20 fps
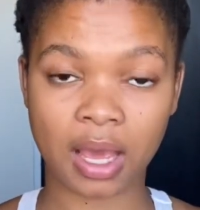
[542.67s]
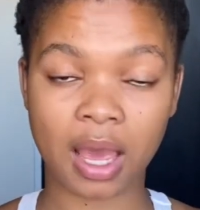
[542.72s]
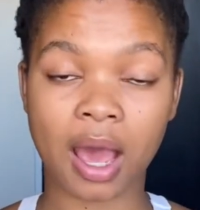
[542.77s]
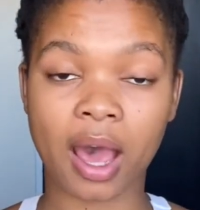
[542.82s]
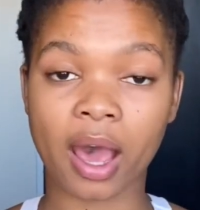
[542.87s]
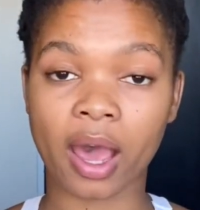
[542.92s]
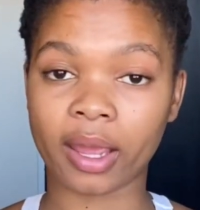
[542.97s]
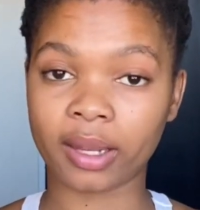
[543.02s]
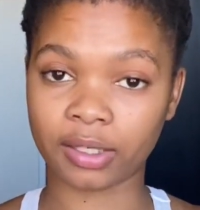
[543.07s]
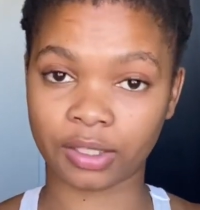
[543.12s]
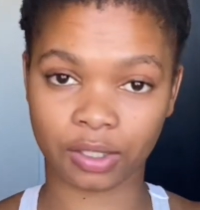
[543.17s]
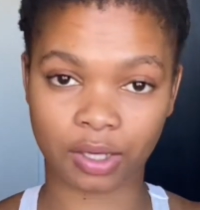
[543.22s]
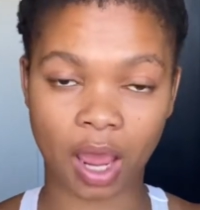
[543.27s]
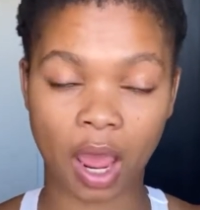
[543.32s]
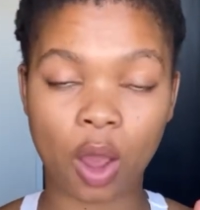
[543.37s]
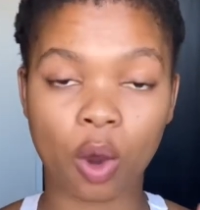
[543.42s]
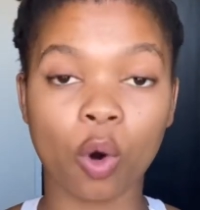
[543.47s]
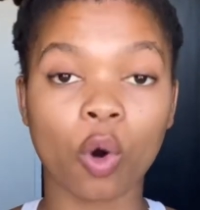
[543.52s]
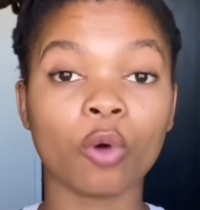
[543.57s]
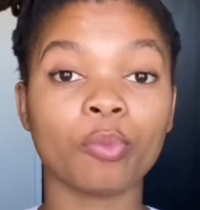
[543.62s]
I
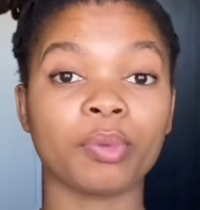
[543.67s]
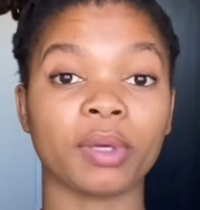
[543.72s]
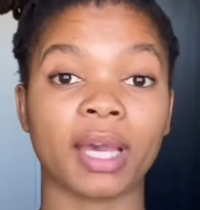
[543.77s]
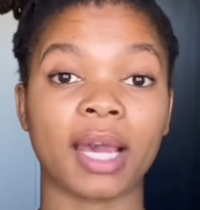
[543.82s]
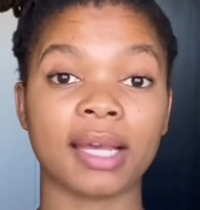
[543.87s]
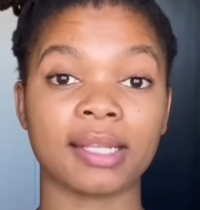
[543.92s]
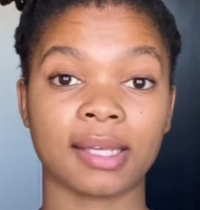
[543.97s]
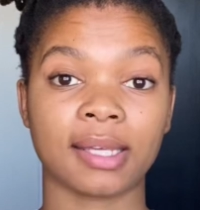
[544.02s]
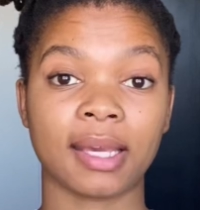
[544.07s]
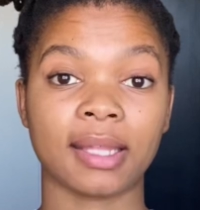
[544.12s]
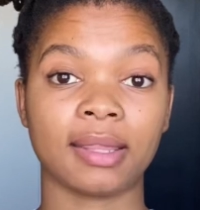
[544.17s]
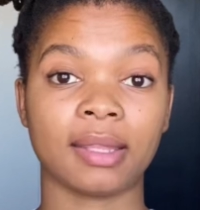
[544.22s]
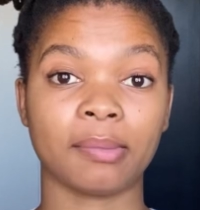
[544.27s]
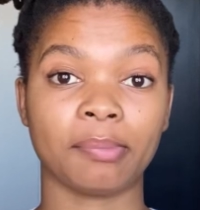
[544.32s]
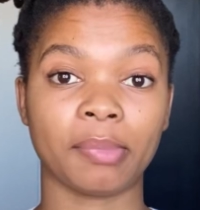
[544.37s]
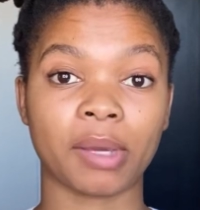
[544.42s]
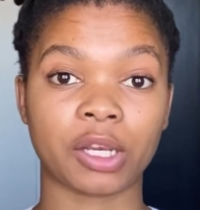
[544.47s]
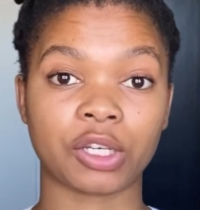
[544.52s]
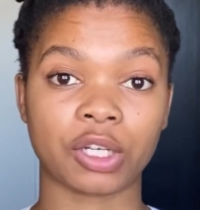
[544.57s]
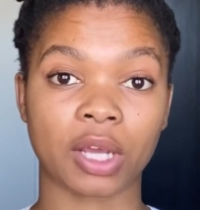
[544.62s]
hope you guys the
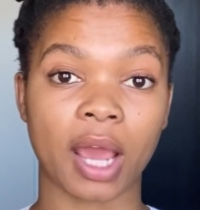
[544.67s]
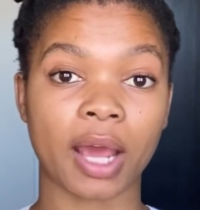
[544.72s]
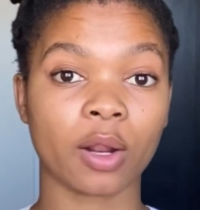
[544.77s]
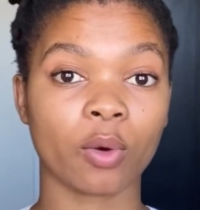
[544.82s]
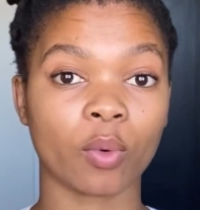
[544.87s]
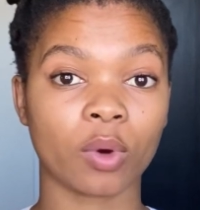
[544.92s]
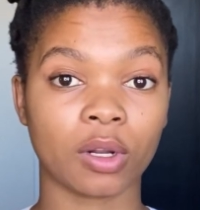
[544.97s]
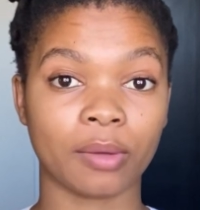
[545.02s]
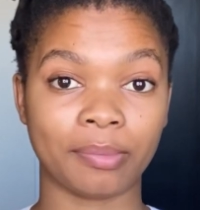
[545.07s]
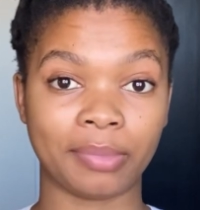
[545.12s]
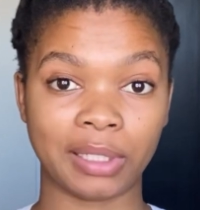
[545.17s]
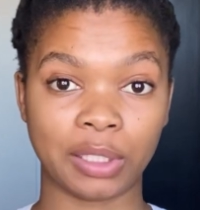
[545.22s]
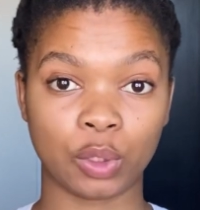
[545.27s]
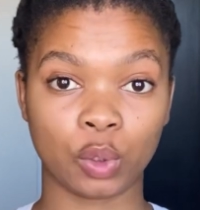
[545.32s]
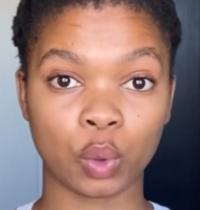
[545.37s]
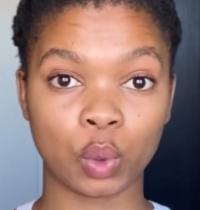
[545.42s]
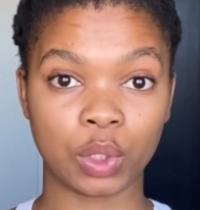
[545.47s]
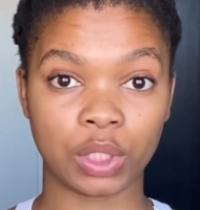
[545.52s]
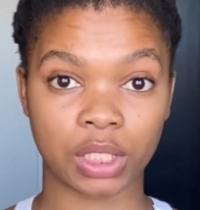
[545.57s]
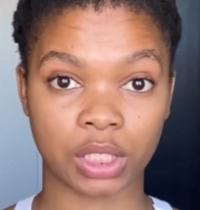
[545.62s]
picture. I don't want to be
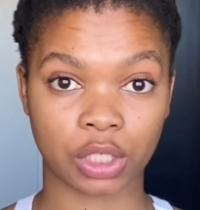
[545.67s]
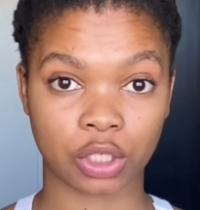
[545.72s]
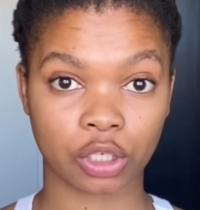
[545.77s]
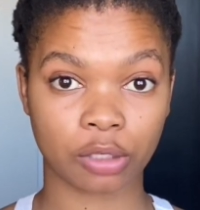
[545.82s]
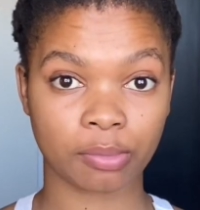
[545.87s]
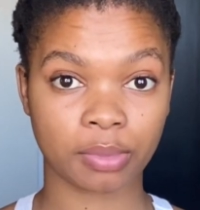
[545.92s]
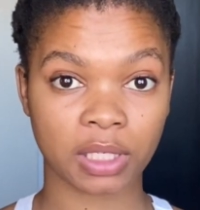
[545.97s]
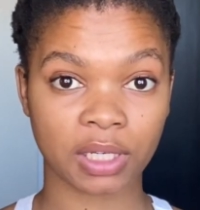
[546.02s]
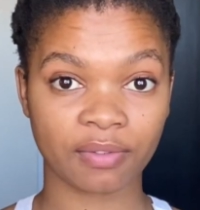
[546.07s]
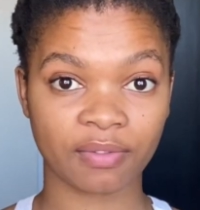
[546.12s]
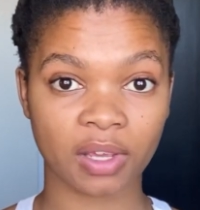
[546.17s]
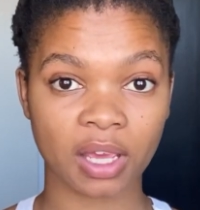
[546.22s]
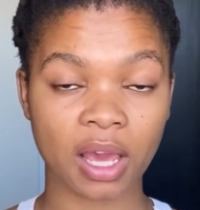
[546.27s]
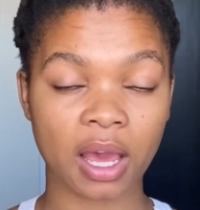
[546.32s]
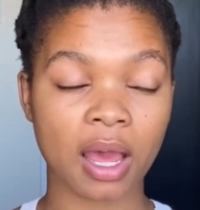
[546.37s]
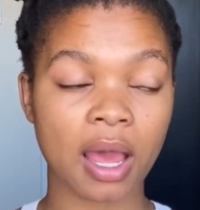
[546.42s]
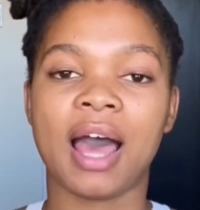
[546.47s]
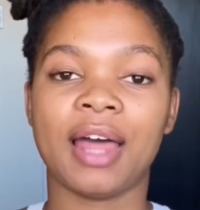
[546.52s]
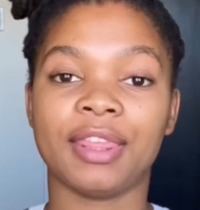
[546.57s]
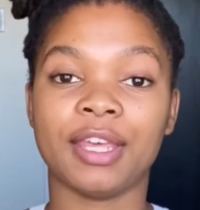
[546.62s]
too descriptive here.
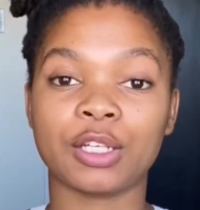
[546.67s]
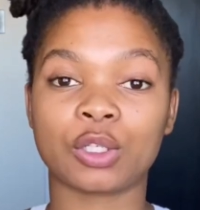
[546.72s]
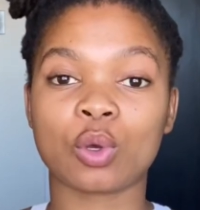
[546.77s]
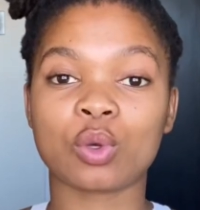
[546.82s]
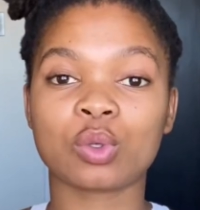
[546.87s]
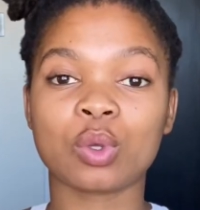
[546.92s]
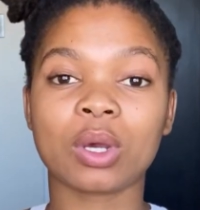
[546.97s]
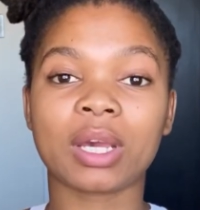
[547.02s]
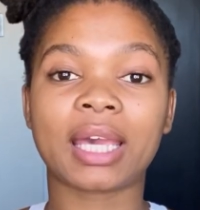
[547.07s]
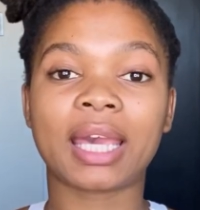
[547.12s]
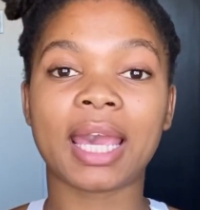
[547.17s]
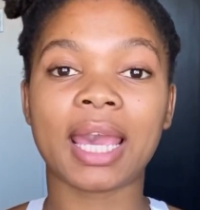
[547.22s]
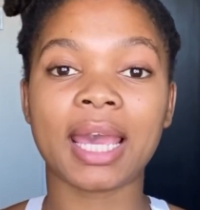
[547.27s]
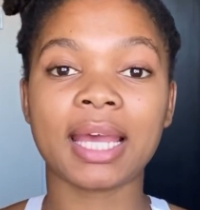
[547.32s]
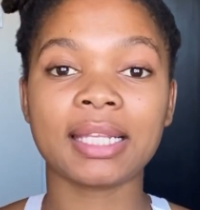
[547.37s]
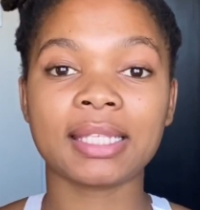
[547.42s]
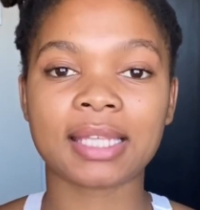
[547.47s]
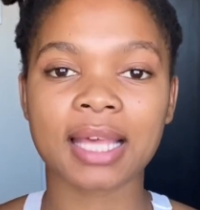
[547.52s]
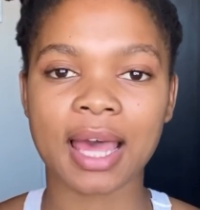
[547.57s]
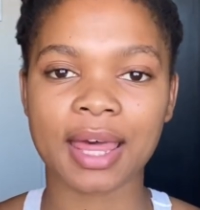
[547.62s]
There's also
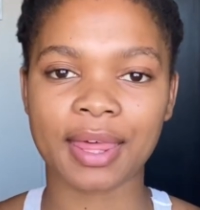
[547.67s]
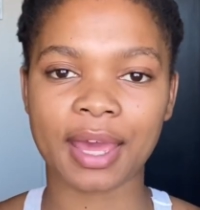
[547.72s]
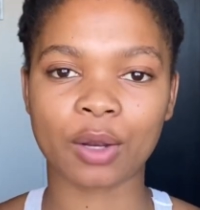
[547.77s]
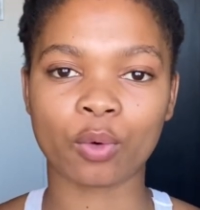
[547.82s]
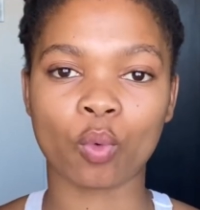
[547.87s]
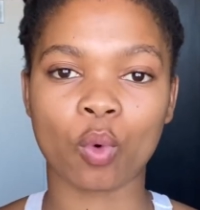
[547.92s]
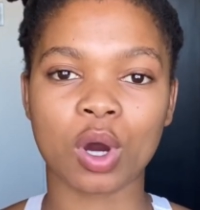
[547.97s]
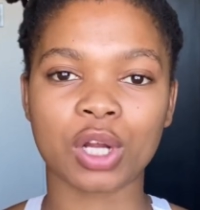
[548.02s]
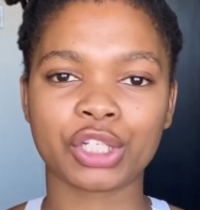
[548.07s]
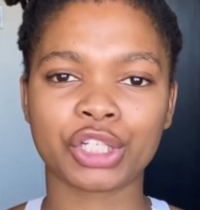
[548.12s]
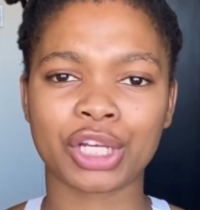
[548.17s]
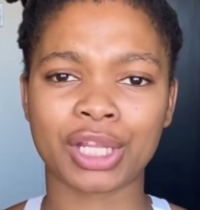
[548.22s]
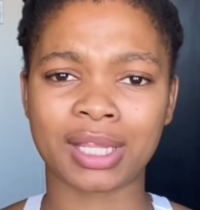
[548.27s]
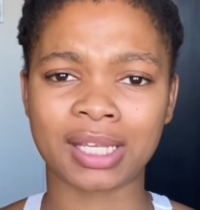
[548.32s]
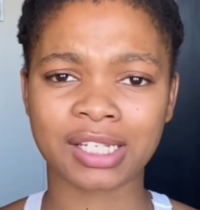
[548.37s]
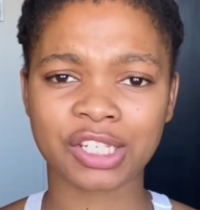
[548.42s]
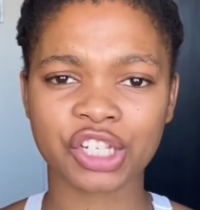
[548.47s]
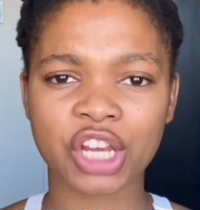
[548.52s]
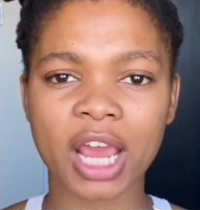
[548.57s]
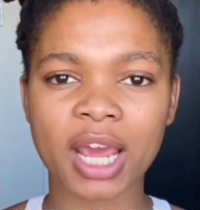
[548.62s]
kids that watch
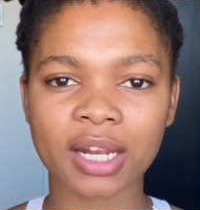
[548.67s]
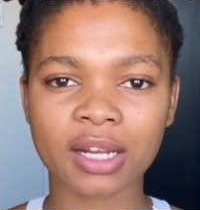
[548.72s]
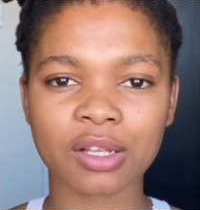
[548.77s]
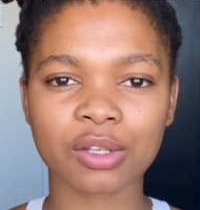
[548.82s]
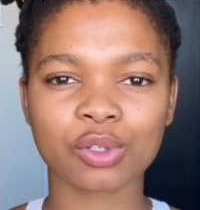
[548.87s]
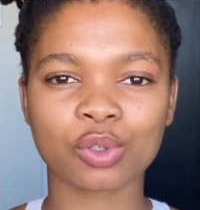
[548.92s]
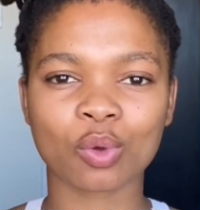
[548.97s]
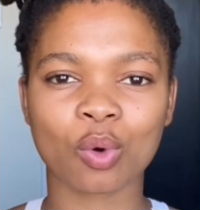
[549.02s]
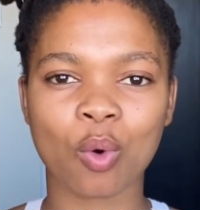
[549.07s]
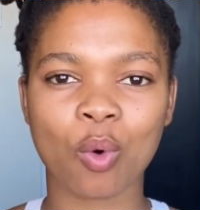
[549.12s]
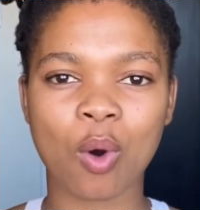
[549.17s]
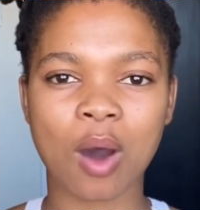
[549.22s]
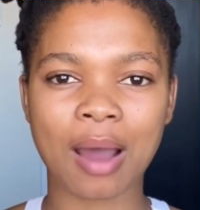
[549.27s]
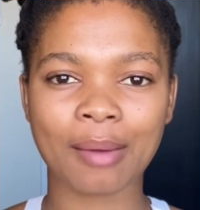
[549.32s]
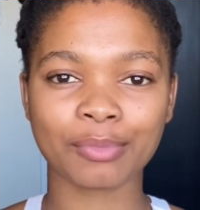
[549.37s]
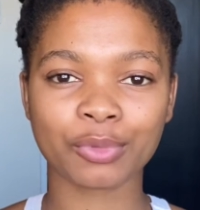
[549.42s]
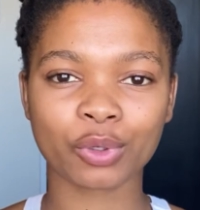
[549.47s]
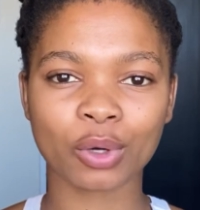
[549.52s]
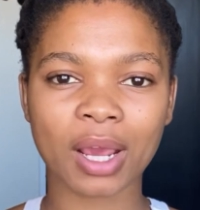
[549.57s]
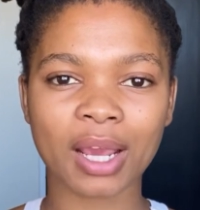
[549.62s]
this channel, so
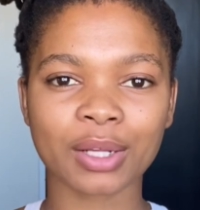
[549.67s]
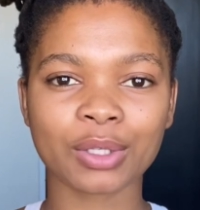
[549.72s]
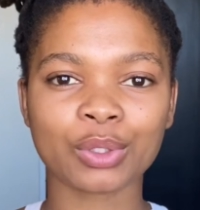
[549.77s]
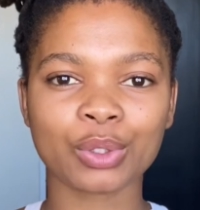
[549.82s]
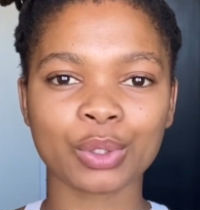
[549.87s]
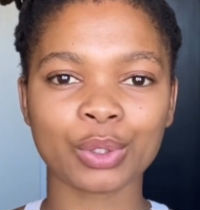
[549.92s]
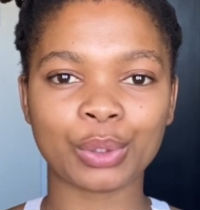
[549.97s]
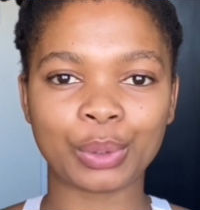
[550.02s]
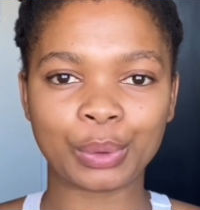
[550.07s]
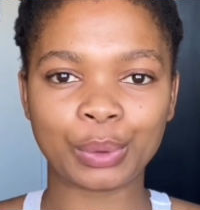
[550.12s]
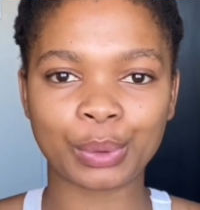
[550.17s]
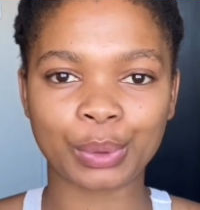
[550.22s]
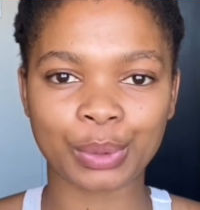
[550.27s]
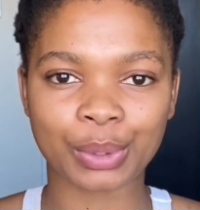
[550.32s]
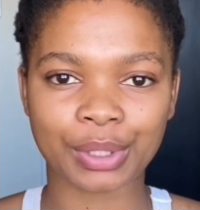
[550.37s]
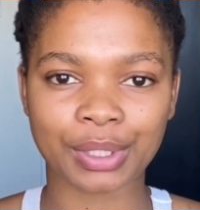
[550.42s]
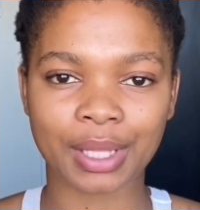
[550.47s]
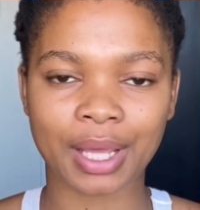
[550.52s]
I'm trying to use